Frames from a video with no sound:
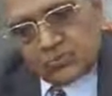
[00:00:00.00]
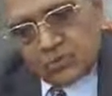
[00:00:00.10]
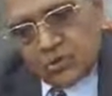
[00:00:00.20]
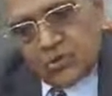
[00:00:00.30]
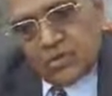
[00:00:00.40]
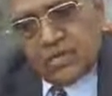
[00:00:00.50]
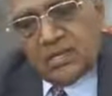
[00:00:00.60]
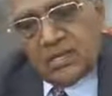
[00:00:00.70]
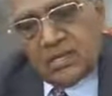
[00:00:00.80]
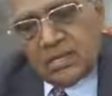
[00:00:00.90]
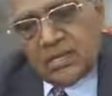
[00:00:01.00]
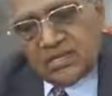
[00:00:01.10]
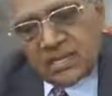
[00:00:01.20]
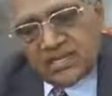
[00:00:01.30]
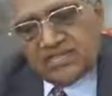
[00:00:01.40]
show
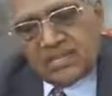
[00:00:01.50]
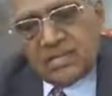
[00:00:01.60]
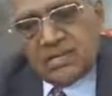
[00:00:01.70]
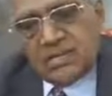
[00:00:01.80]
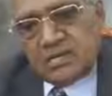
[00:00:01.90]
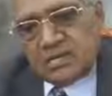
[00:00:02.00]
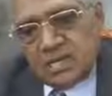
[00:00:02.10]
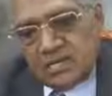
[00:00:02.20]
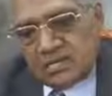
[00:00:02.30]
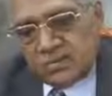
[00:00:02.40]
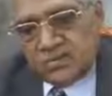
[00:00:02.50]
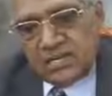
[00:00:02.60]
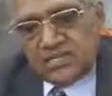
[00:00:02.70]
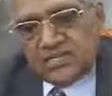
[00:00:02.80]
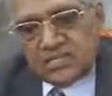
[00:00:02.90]
interest in the
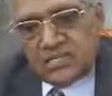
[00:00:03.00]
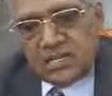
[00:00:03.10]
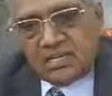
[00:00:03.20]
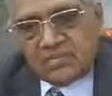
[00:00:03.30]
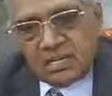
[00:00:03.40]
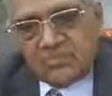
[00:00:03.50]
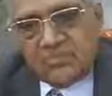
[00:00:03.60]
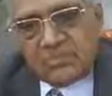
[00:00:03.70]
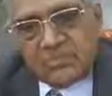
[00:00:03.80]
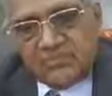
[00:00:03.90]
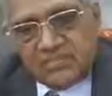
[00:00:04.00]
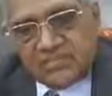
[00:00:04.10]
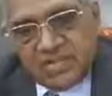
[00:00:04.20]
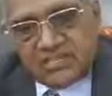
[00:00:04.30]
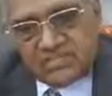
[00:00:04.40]
students in the subject of
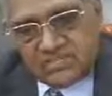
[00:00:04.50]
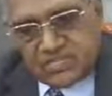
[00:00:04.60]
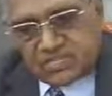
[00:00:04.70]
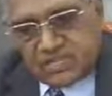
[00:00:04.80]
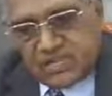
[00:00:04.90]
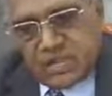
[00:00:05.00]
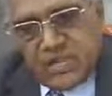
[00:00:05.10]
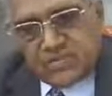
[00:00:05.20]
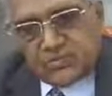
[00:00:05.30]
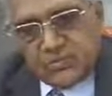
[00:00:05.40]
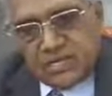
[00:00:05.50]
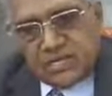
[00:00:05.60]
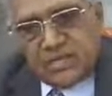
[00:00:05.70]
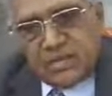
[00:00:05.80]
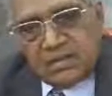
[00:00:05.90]
statistics.
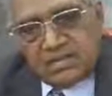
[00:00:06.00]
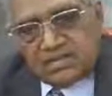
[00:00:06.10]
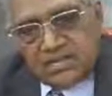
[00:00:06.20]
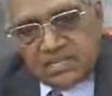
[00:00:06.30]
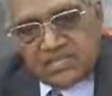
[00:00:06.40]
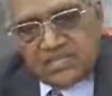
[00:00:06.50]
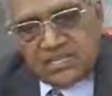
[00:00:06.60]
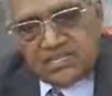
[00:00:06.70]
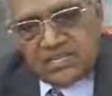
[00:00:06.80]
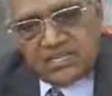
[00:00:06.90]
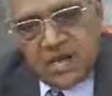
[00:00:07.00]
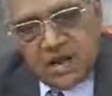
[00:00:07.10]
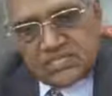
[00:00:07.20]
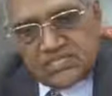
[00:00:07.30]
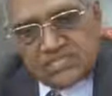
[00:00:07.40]
Actually, statistics is
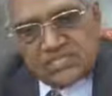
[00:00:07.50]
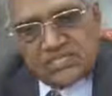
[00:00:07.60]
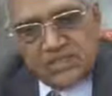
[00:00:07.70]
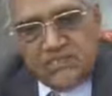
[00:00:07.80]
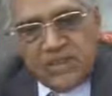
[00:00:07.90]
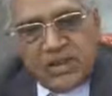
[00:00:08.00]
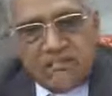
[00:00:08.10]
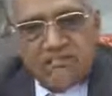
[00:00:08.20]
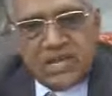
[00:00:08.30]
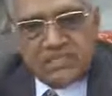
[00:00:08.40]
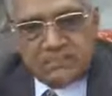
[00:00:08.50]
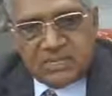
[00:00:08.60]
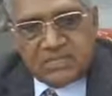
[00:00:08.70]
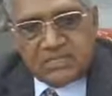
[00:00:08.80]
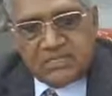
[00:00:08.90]
not just simple
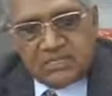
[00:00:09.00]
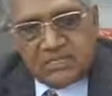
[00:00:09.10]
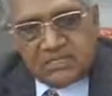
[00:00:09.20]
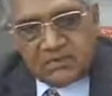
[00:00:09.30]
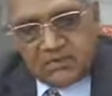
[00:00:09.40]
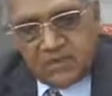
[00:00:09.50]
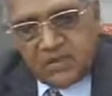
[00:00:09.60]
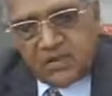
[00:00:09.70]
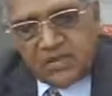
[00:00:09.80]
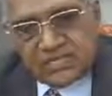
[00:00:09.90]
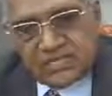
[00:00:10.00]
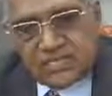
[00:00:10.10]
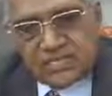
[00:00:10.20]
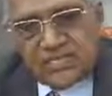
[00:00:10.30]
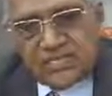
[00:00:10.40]
mathematics, it is only
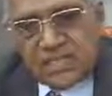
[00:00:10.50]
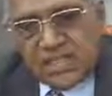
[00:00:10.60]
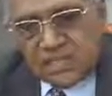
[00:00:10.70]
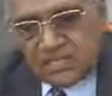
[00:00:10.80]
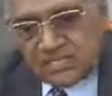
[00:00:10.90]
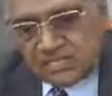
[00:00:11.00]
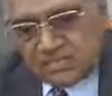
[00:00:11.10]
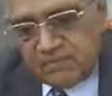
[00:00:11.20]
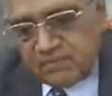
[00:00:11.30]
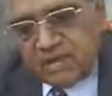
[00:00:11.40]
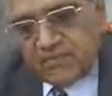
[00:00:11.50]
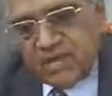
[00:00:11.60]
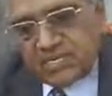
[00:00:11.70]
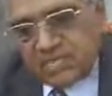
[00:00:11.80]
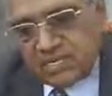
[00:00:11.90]
mathematics, it is simple
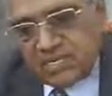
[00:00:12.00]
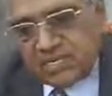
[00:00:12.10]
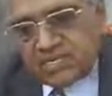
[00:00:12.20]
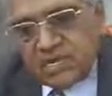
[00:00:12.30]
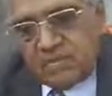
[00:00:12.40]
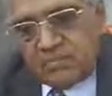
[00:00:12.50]
mathematics